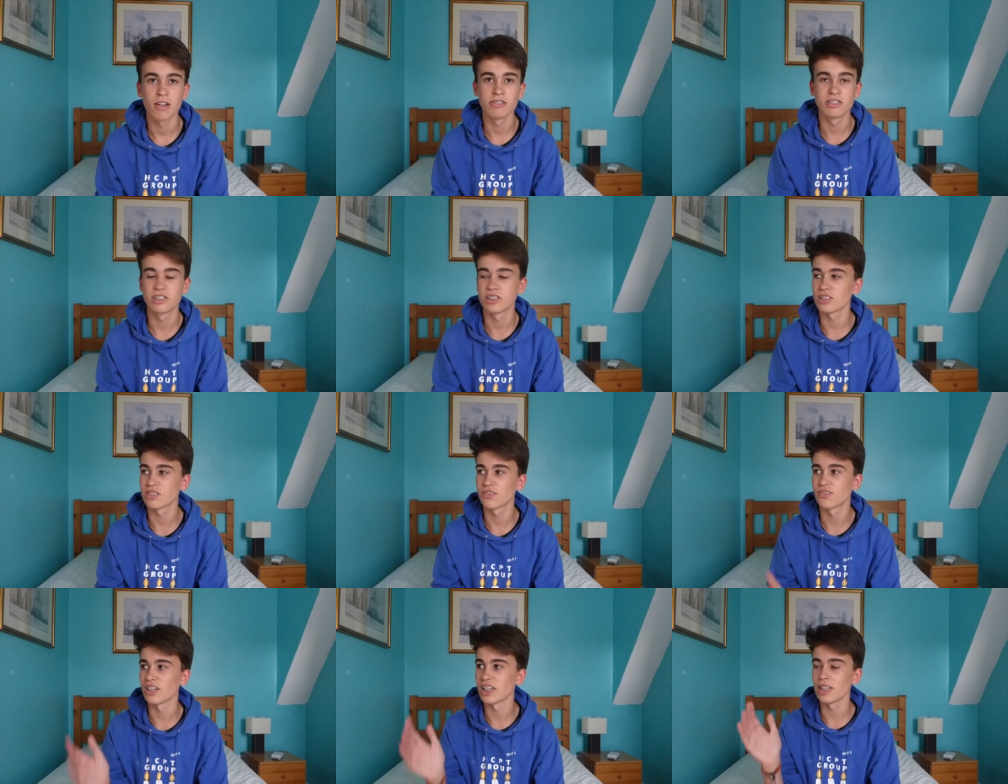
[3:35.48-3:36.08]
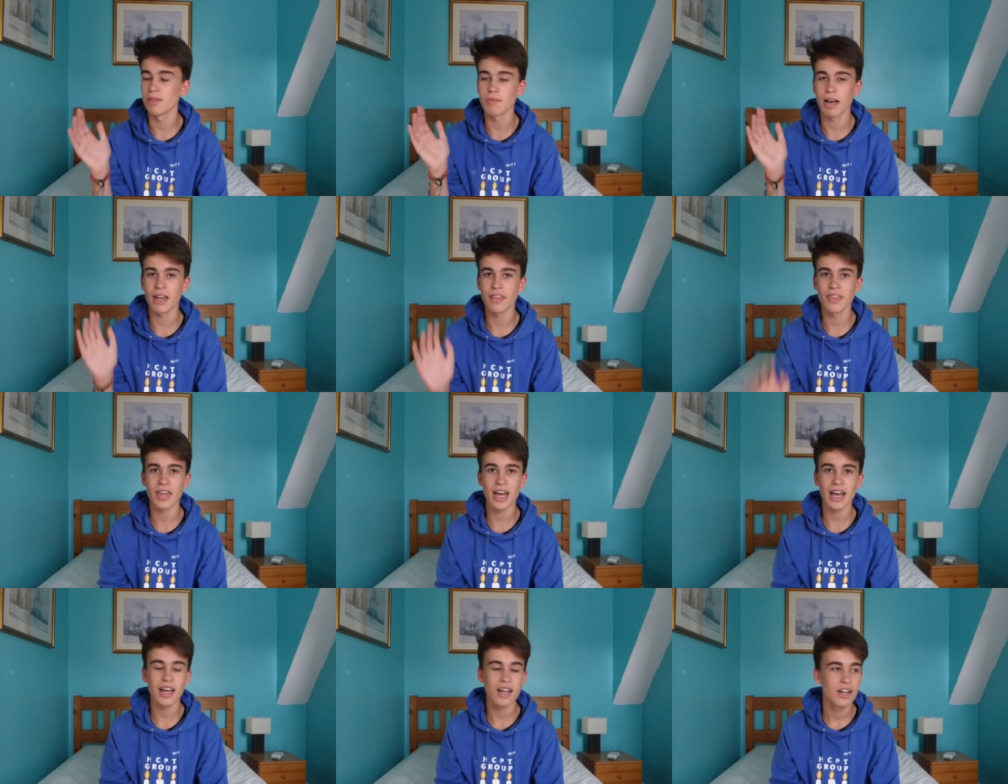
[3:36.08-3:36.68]
I was just thinking
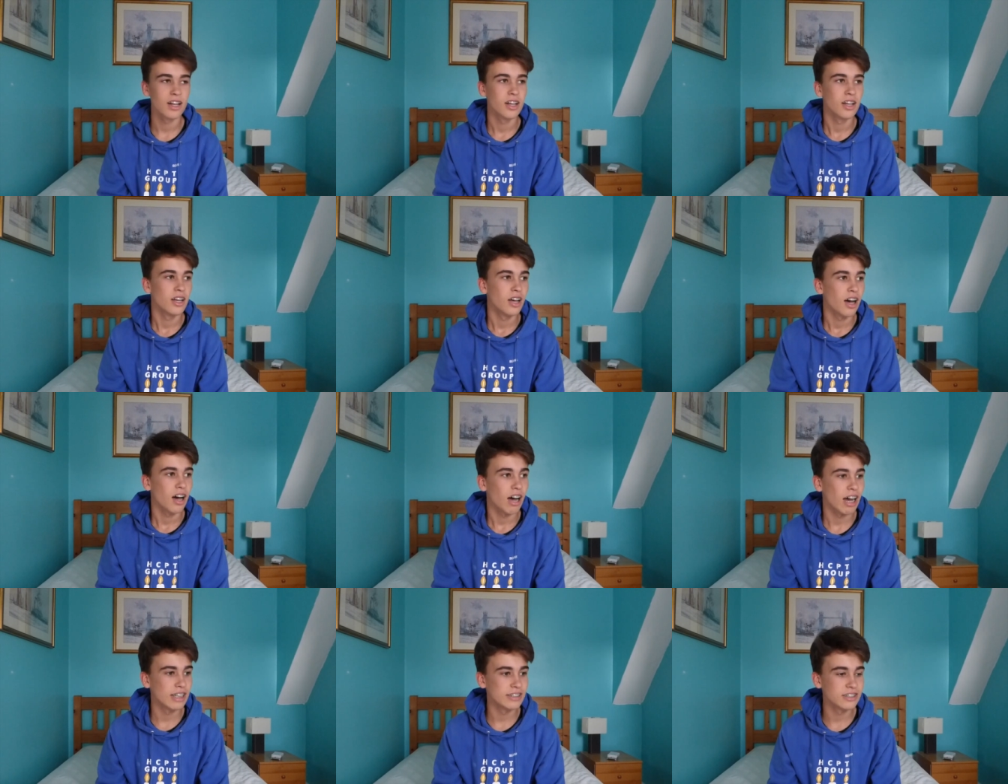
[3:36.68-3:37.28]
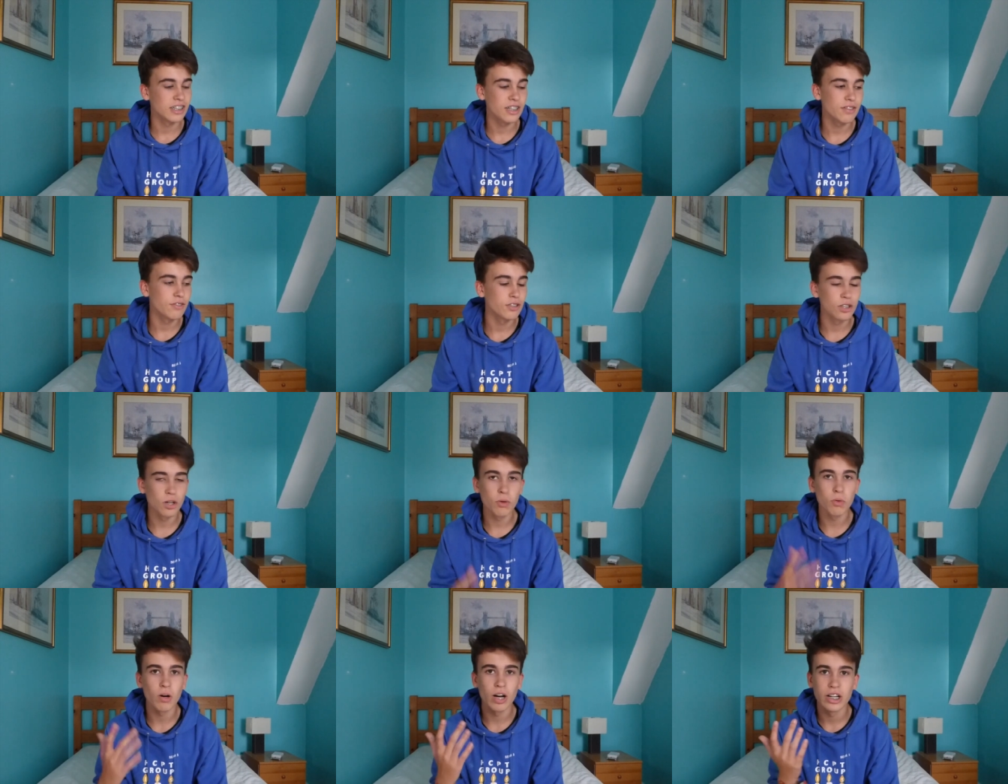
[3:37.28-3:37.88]
about that. I didn't
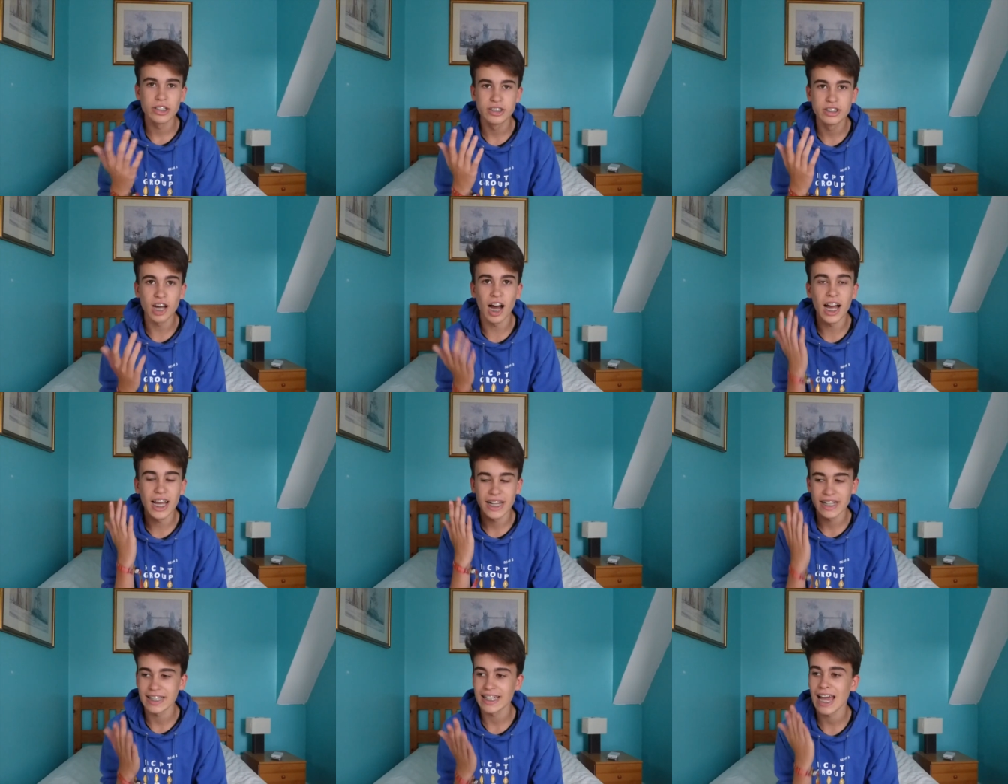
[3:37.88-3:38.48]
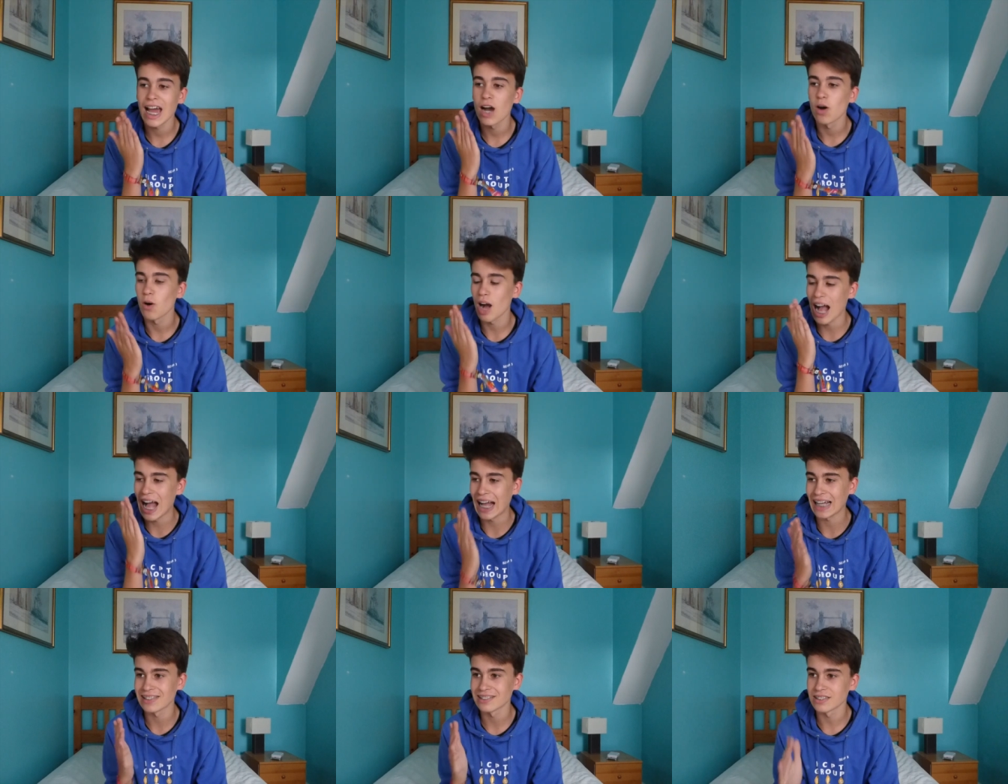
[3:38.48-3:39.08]
even know what a dying
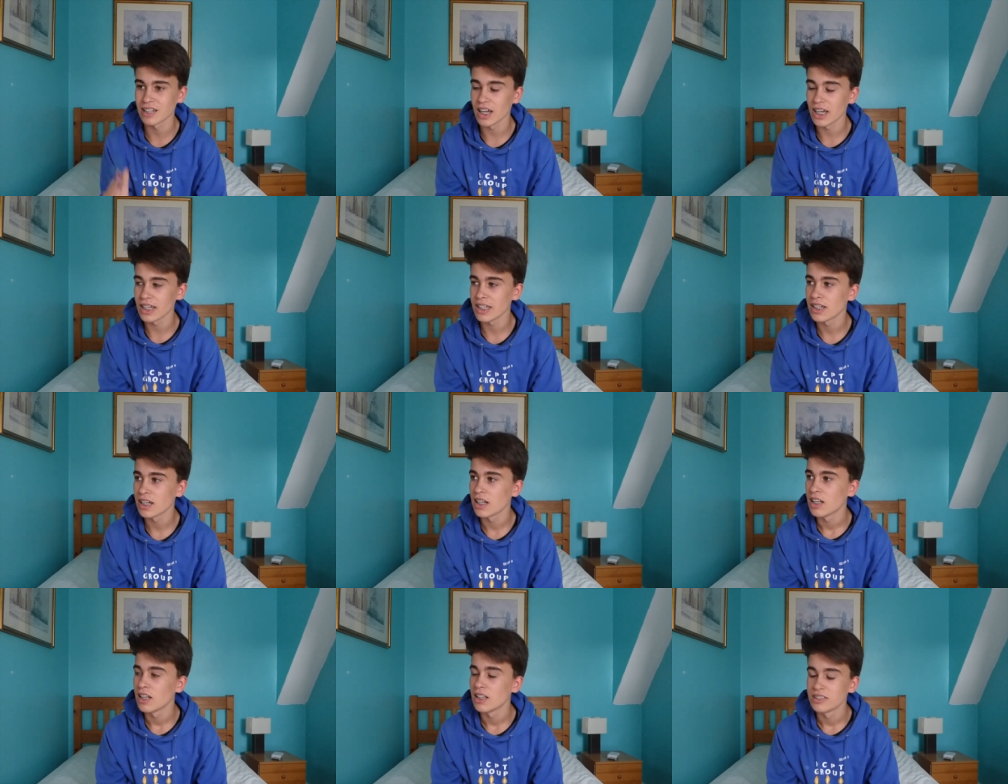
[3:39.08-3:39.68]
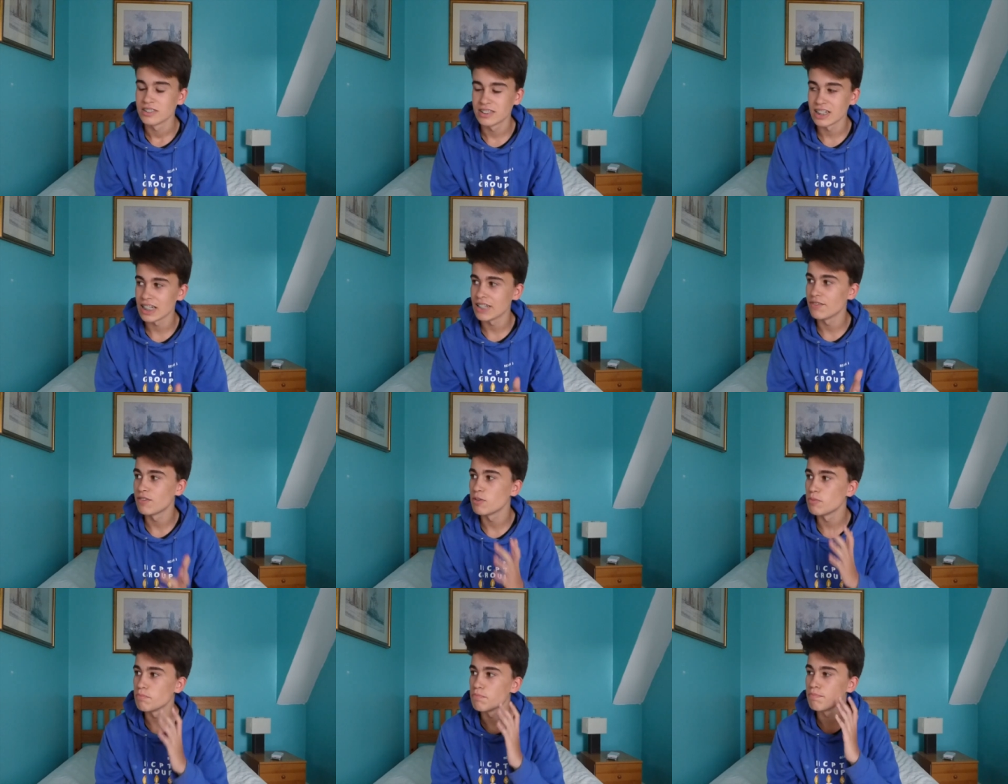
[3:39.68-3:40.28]
cow acts like to
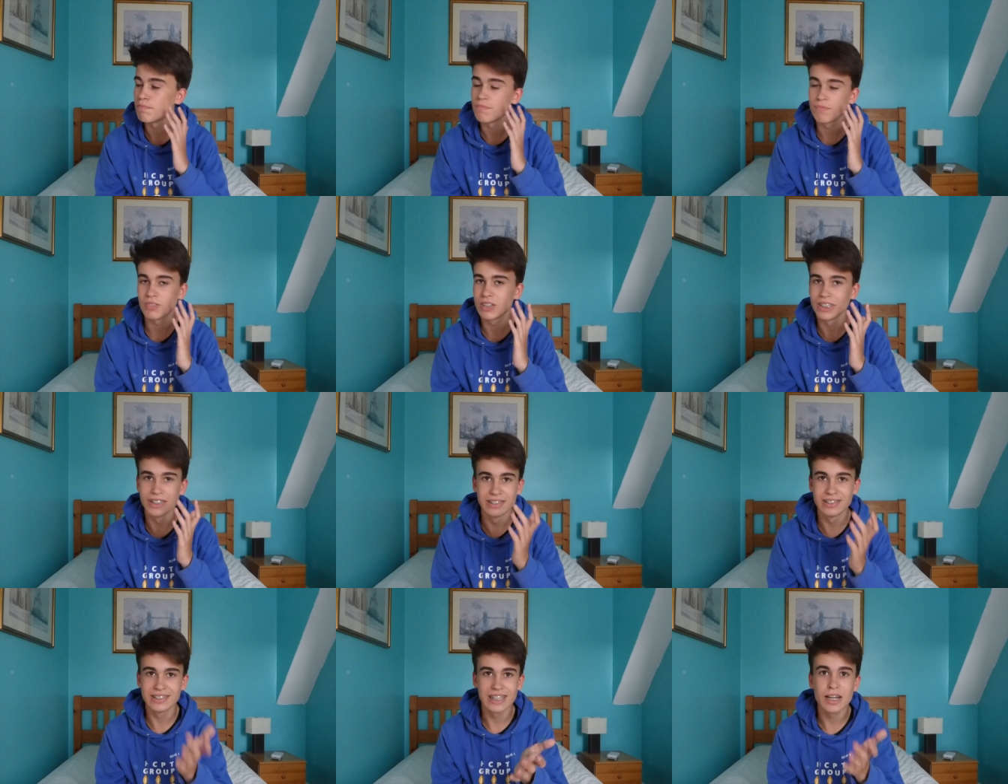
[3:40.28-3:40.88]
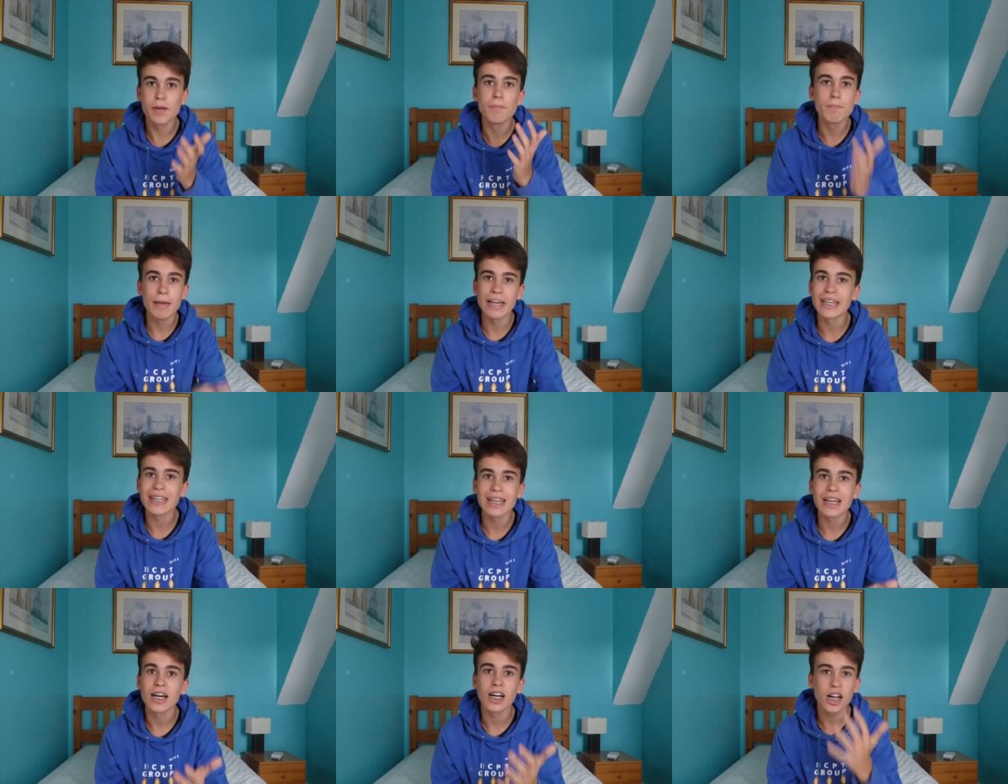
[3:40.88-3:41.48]
even consider
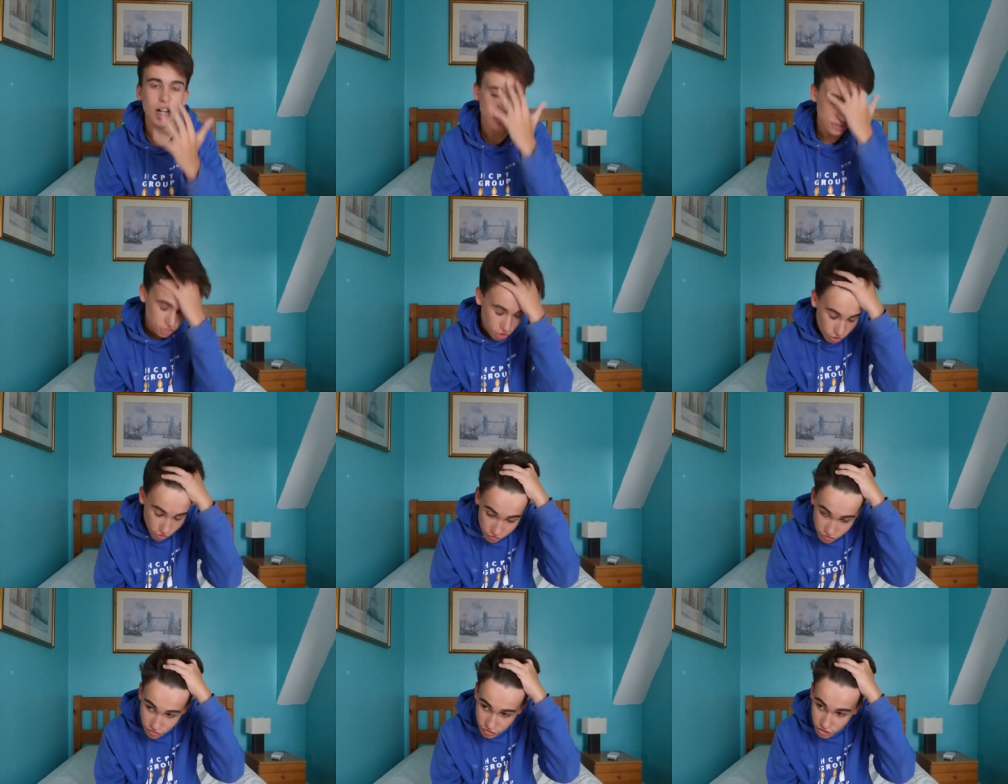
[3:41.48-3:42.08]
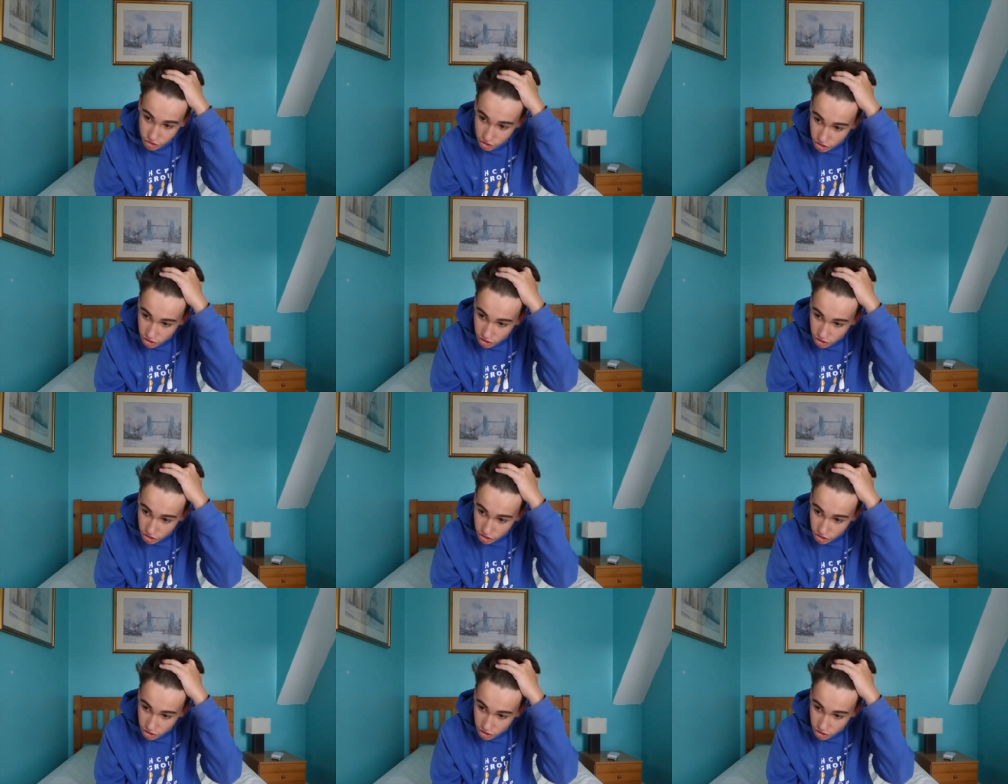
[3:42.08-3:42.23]
making a cutoff